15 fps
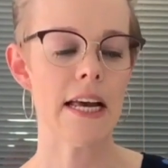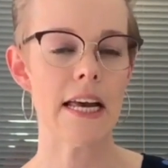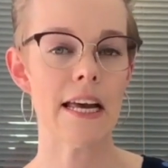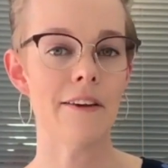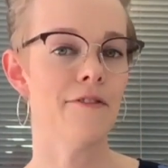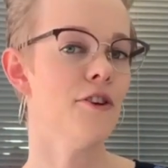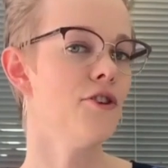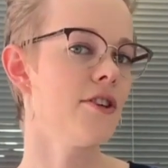
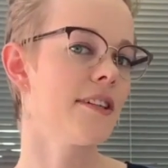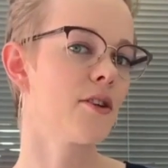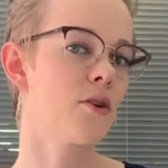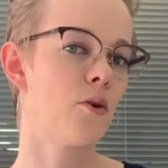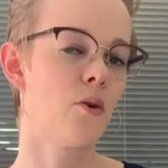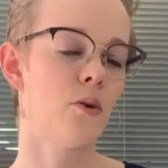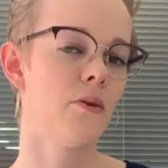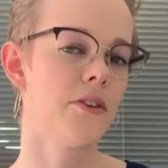If you just
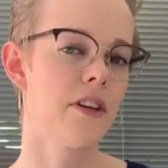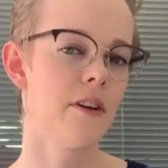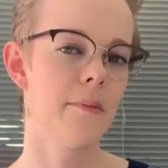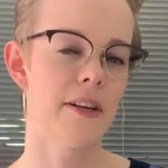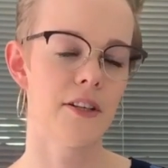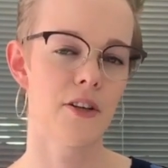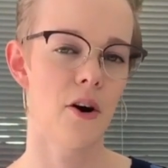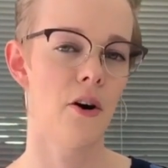called them
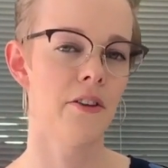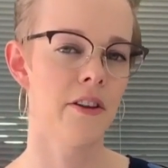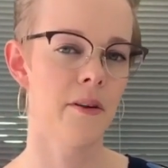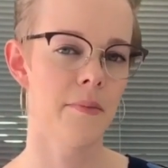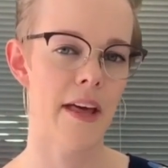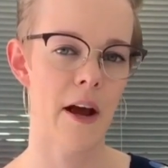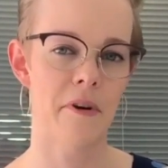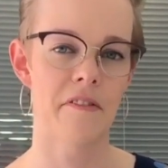and told them
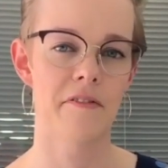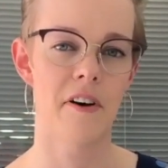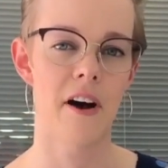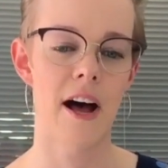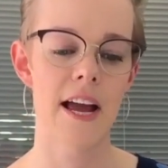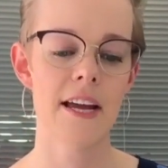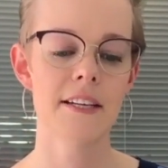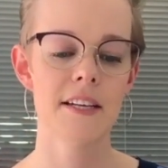they were
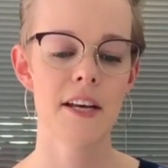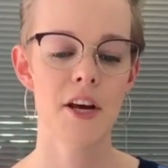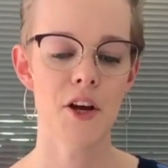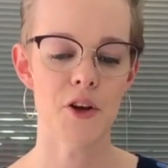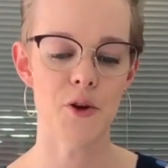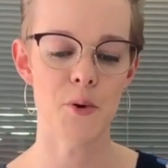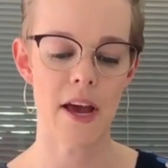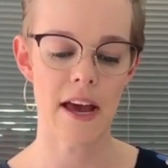fired,
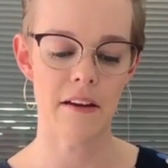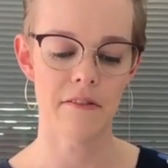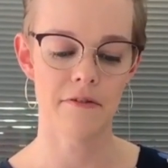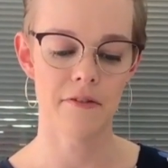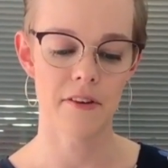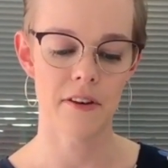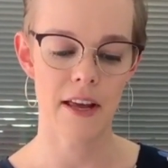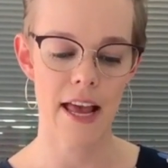you have
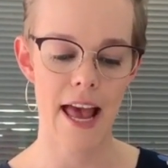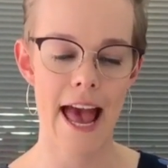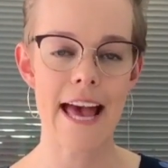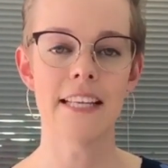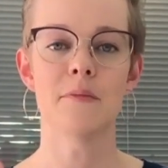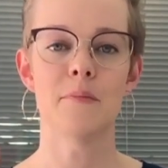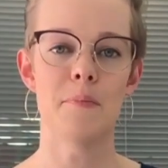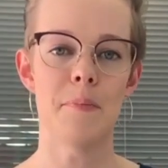
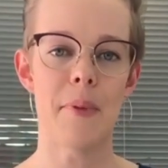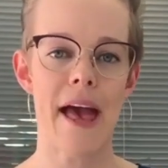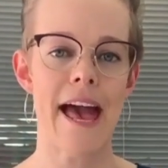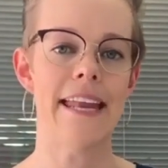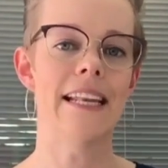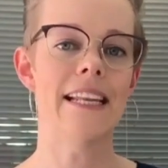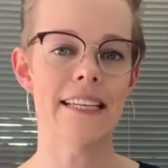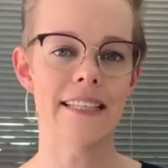as
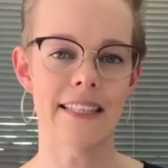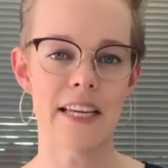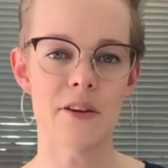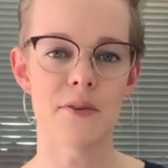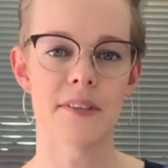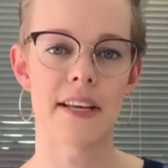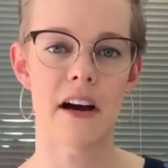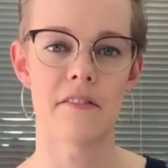badly set
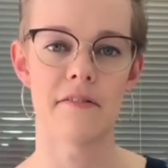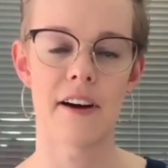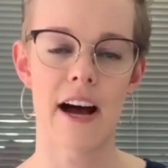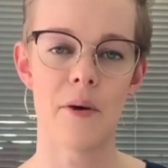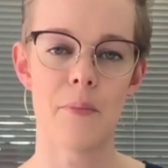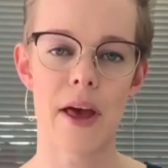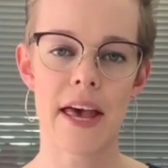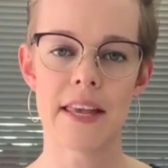yourself
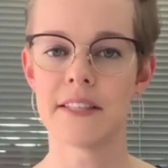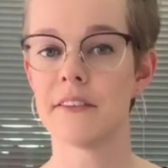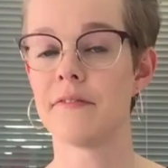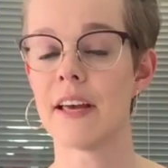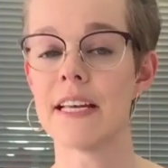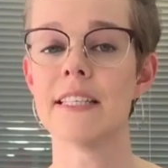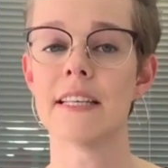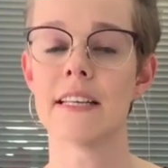up as if
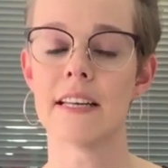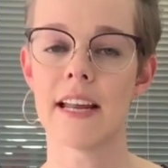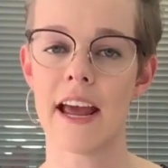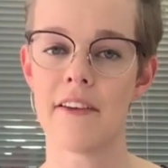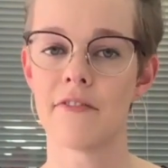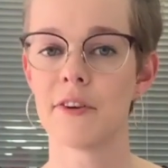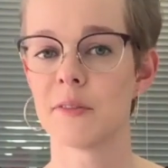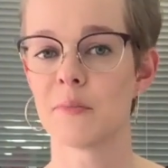they didn't
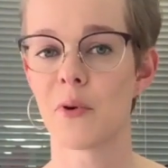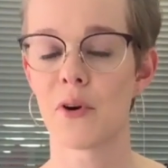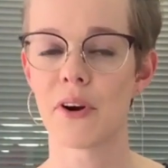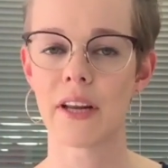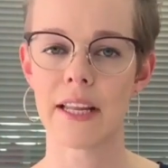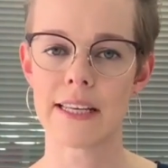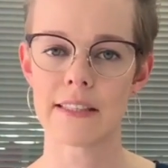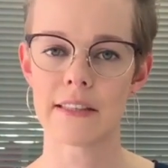have those broken
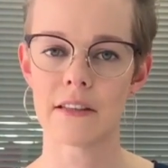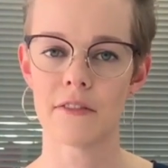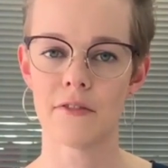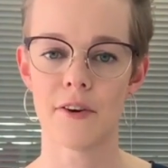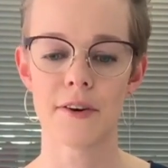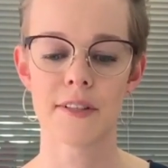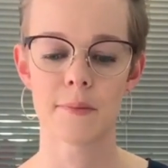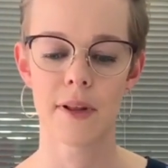legs in the
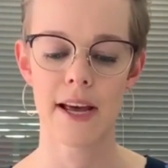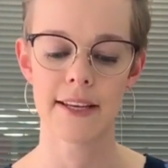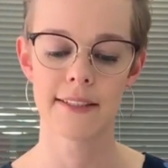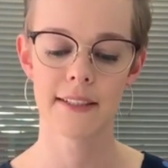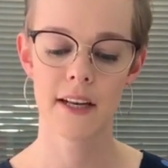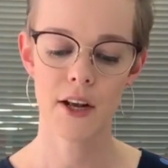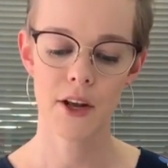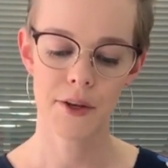first place.
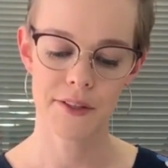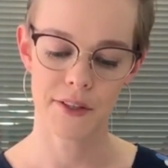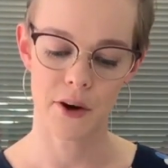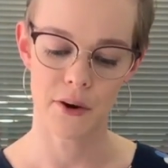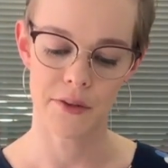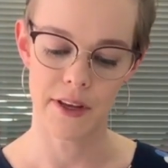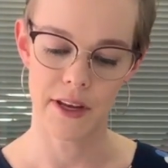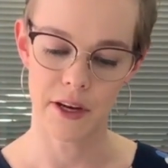
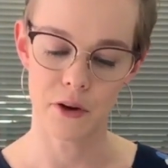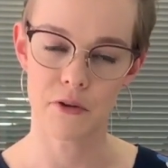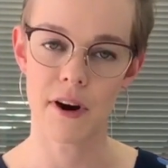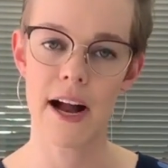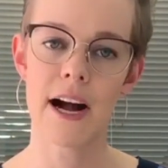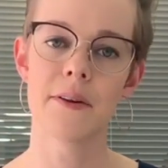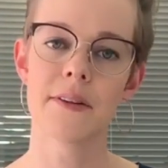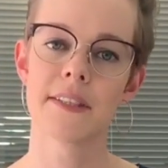So the
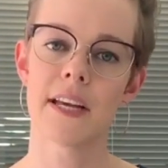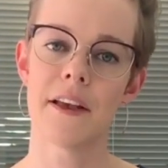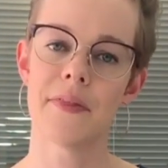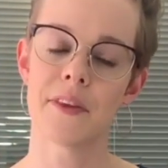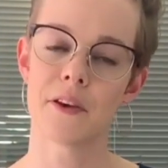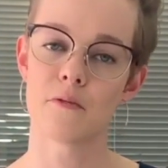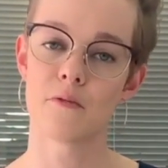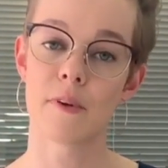grounds and
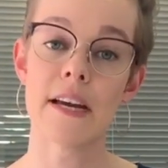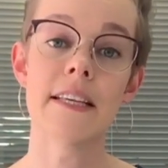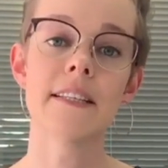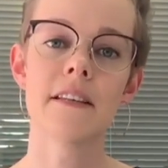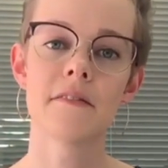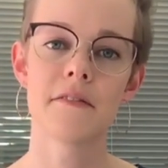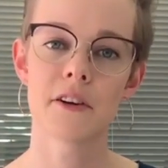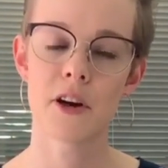the
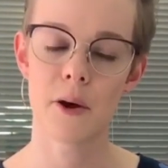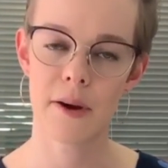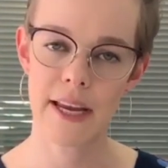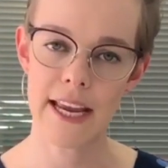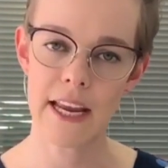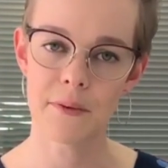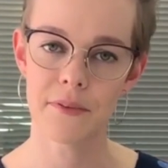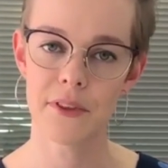reason for going
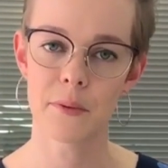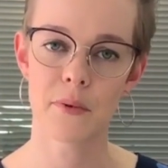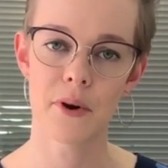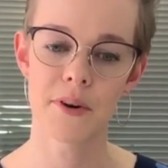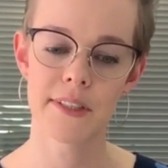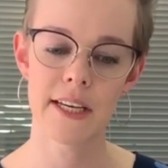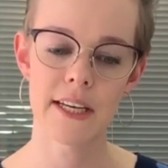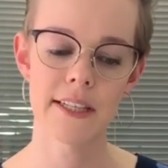ahead with the
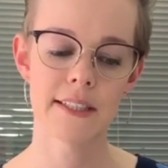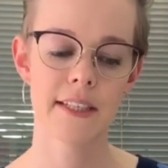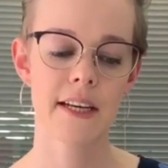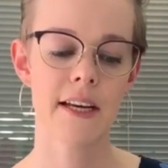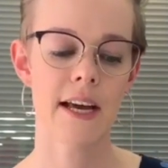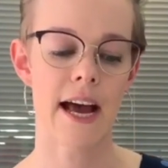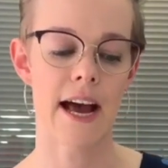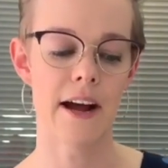process
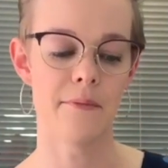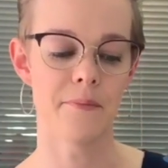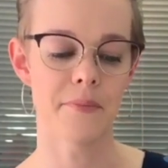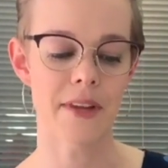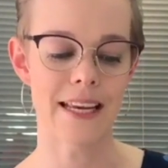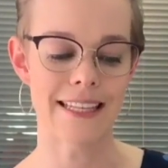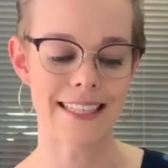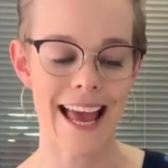
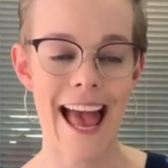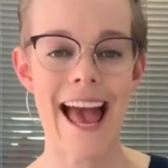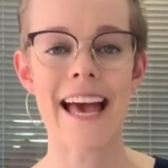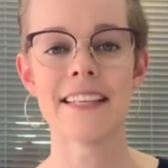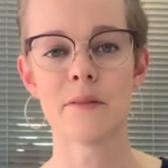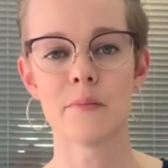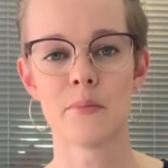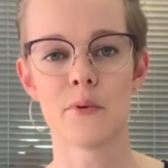is
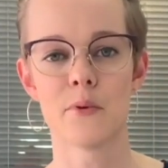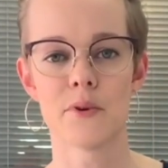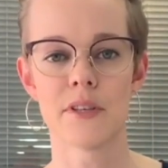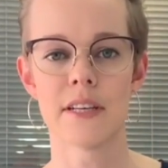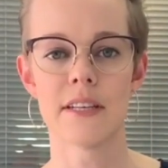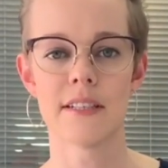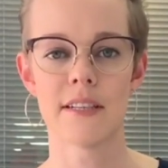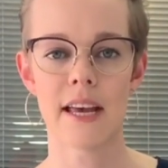as
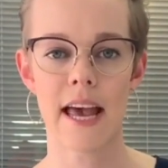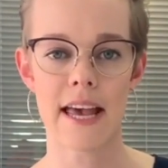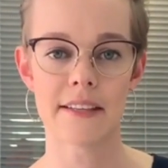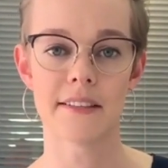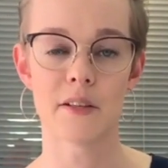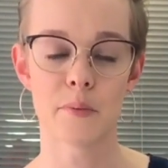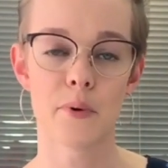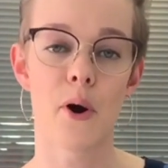important as
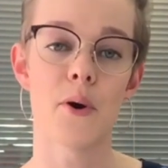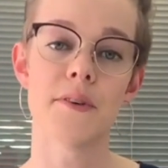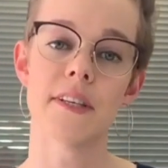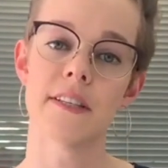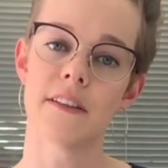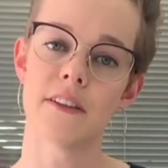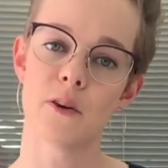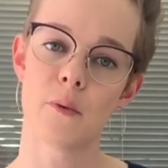the
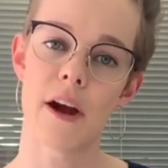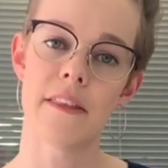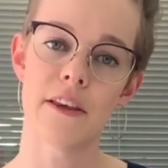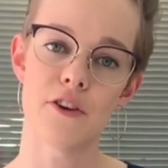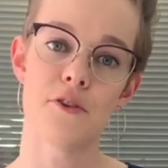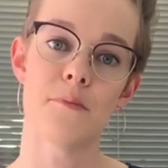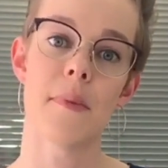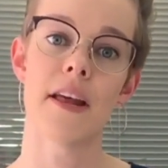process and the way that
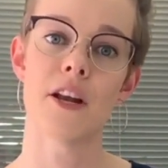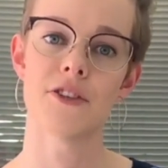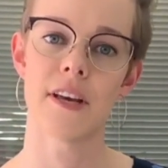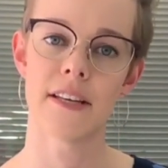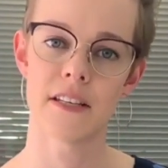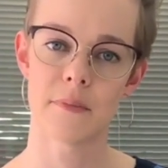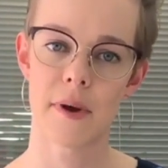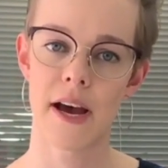you manage
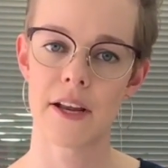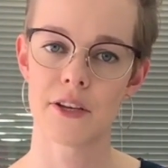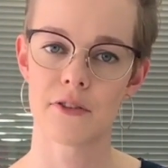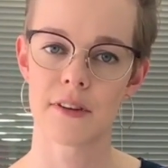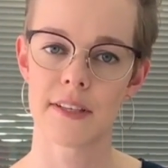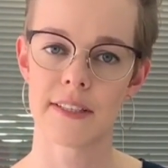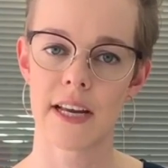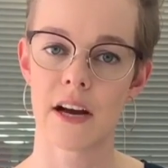that departure
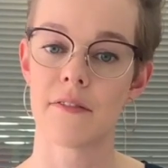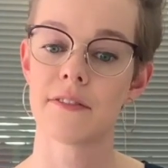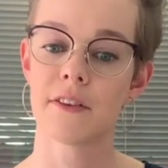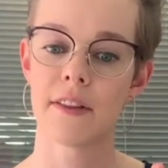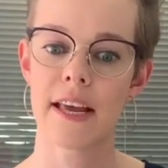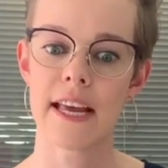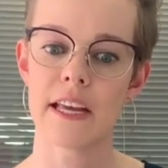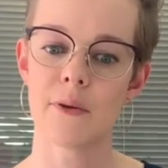itself. So
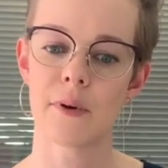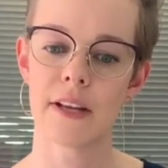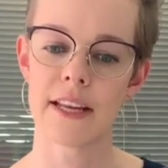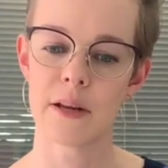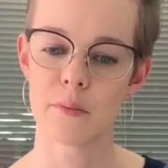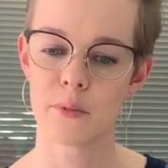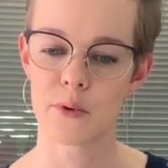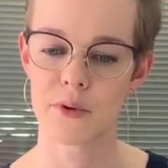they're equally
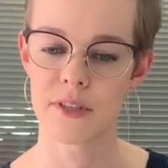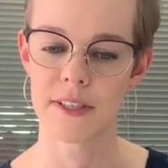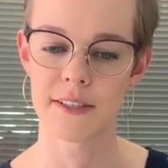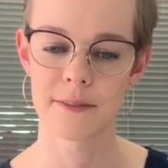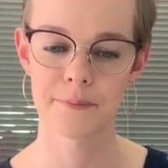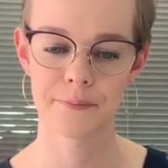important.